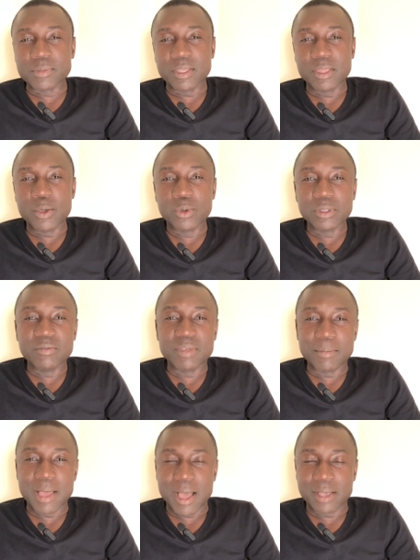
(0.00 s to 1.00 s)
And then one of
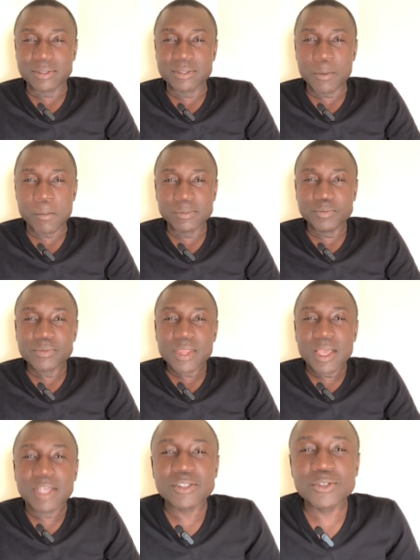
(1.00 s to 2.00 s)
them asked,
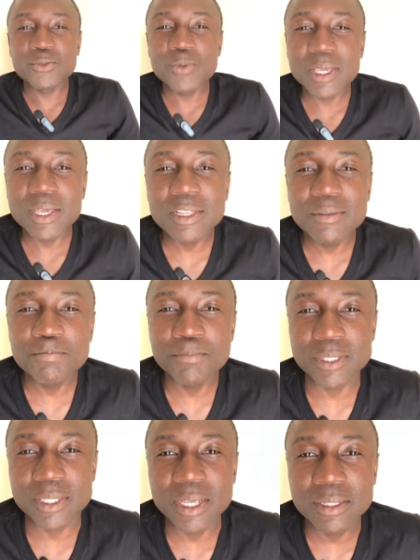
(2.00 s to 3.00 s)
and should we eat
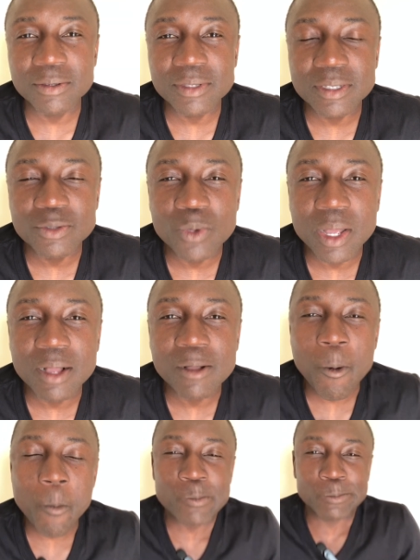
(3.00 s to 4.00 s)
potatoes as
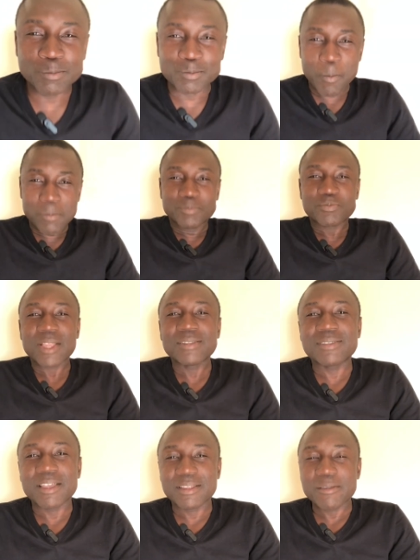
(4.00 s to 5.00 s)
well?
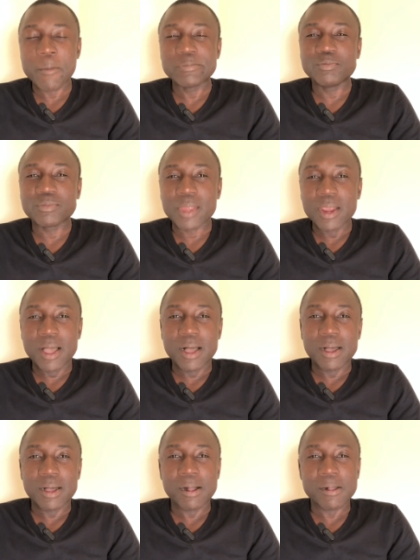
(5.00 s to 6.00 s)
And he said,
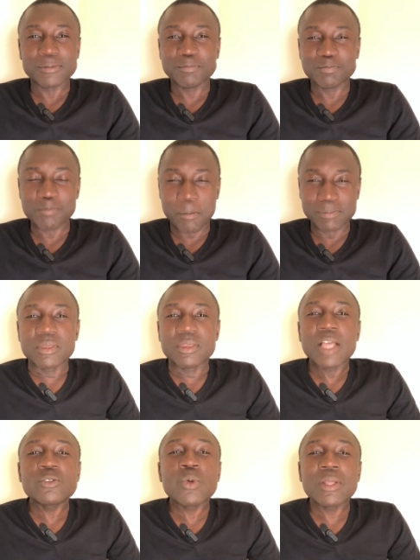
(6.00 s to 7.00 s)
uh,
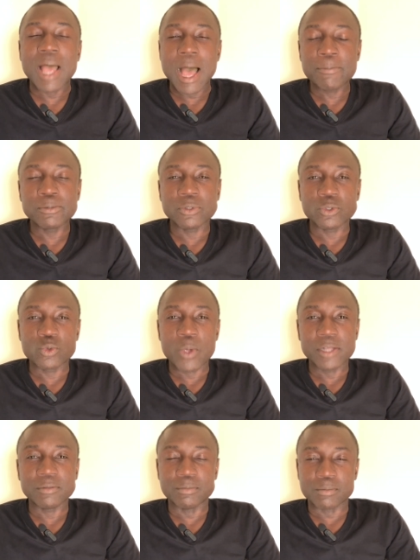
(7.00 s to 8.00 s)
that's what happens
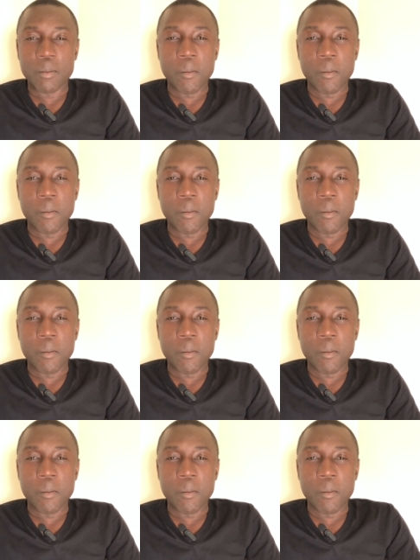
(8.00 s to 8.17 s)
when